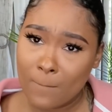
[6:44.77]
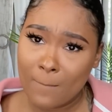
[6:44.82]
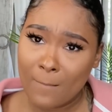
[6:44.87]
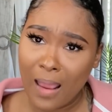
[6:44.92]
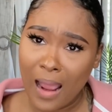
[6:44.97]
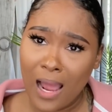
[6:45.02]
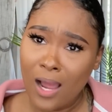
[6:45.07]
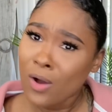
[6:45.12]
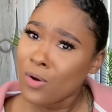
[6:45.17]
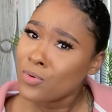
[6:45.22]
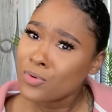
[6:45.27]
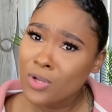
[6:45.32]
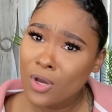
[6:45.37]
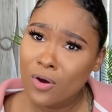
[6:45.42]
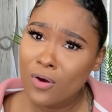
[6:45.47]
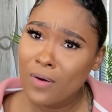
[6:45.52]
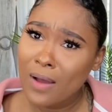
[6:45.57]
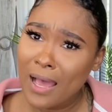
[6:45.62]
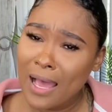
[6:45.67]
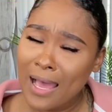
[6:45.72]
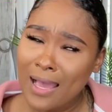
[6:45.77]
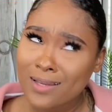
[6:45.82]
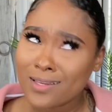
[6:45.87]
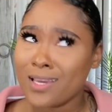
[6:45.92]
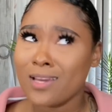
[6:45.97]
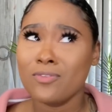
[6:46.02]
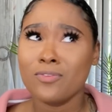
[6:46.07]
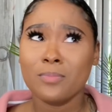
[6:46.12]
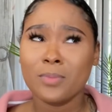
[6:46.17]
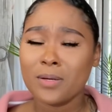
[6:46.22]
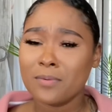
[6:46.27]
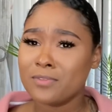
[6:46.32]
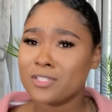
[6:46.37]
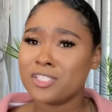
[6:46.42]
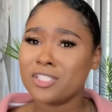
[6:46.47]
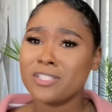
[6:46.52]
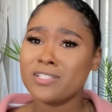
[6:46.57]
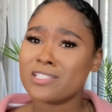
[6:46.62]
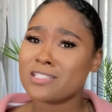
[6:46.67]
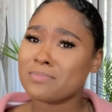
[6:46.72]
I don't know. I can't remember.
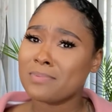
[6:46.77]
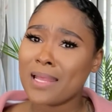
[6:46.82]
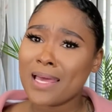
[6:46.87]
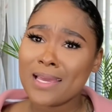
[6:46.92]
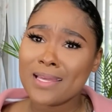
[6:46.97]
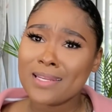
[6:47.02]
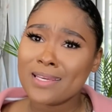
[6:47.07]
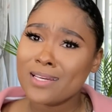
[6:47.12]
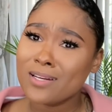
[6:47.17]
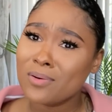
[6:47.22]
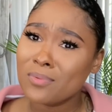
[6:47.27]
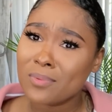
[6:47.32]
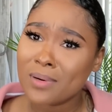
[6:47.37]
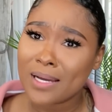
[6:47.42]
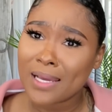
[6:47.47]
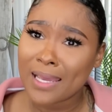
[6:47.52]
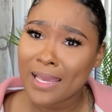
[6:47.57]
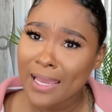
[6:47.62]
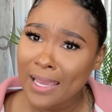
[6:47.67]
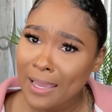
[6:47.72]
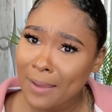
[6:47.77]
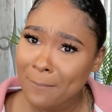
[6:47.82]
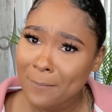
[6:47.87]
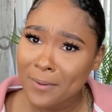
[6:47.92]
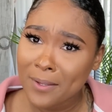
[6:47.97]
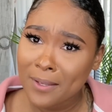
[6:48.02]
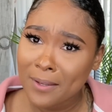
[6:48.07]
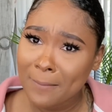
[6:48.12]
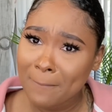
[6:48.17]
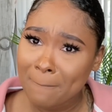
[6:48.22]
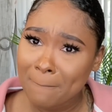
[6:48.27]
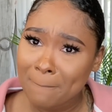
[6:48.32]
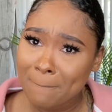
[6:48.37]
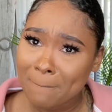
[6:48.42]
She explained to him what happened.